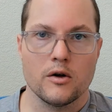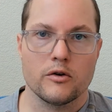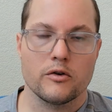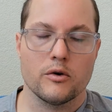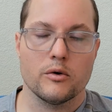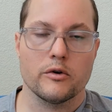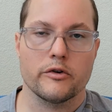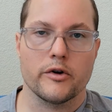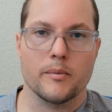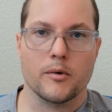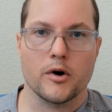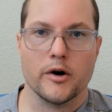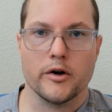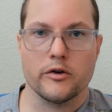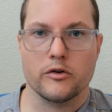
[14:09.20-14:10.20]
to
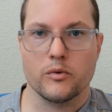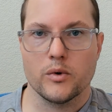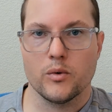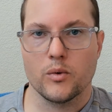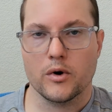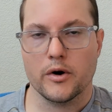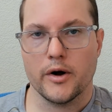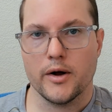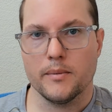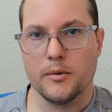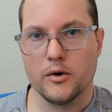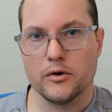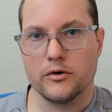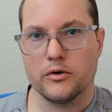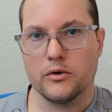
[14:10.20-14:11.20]
summarize, we were able
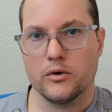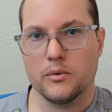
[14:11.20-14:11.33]
to